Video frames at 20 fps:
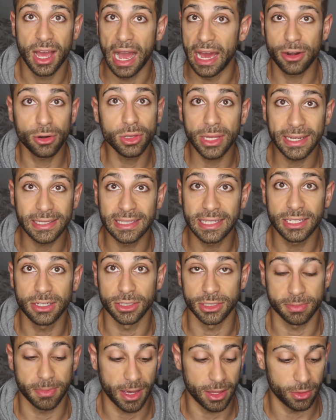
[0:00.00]
I don't like
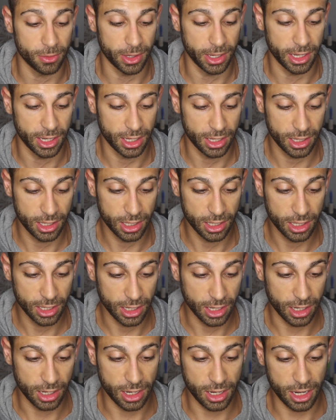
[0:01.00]
needles, by the way.
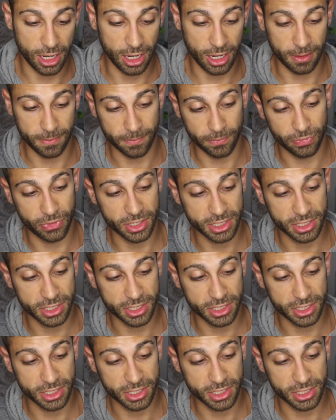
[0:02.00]
Um,